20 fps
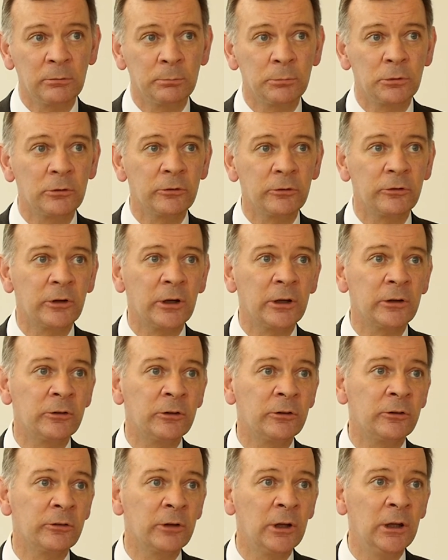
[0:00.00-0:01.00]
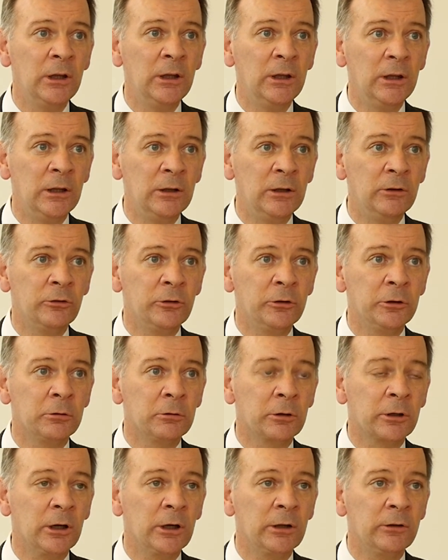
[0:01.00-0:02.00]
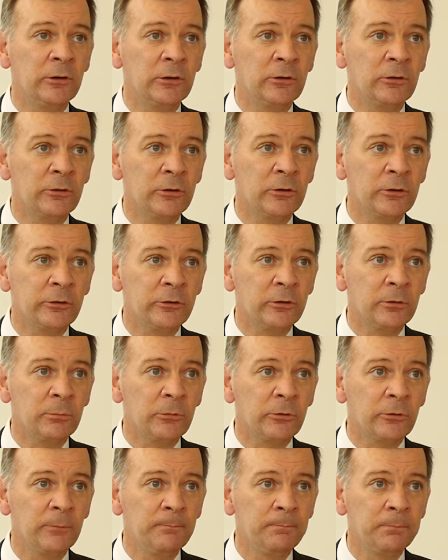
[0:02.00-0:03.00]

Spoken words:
processes into your accounting systems.